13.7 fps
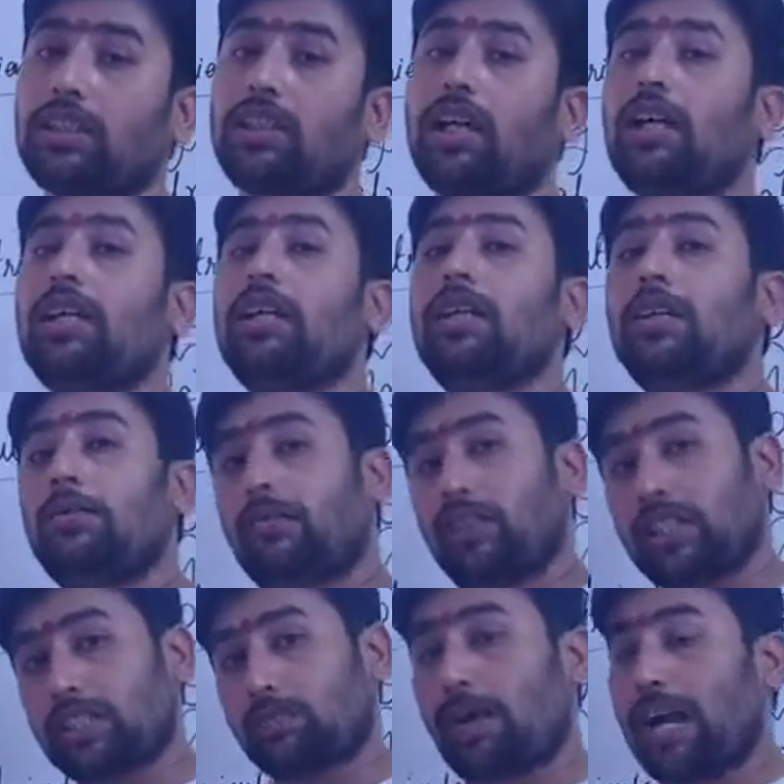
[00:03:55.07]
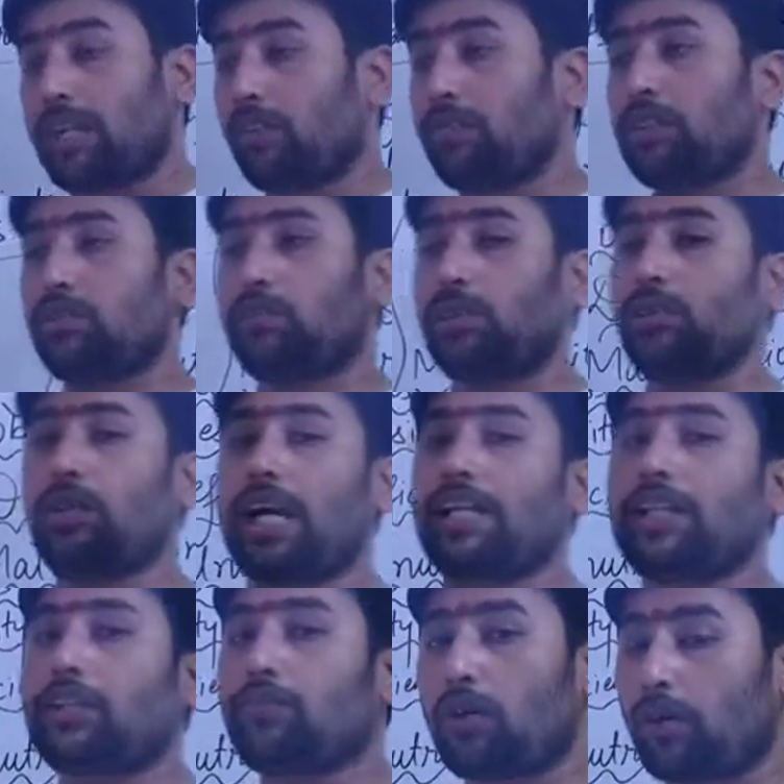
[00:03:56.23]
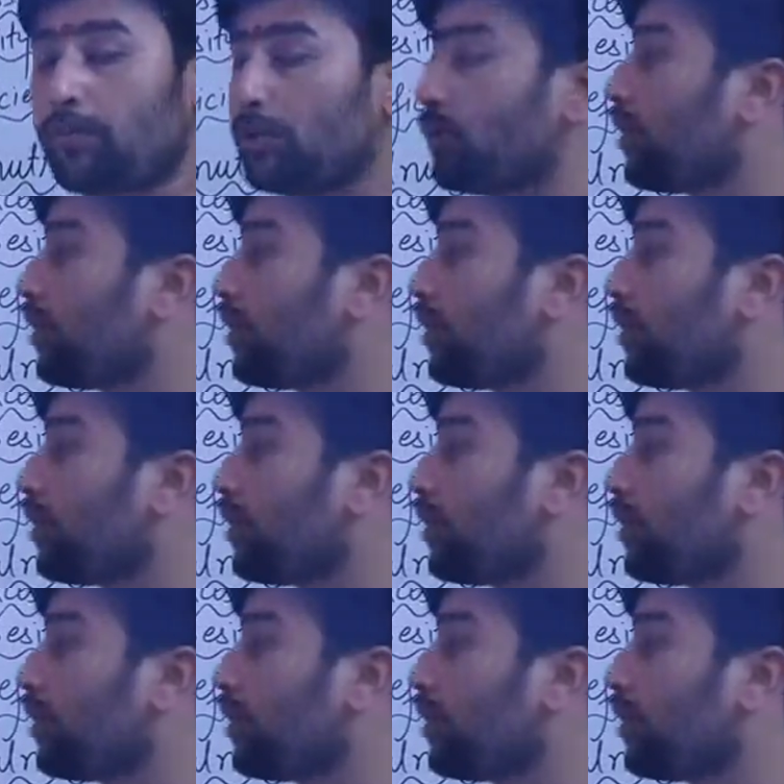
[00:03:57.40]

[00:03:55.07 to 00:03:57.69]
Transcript: in the first part of this video I had informed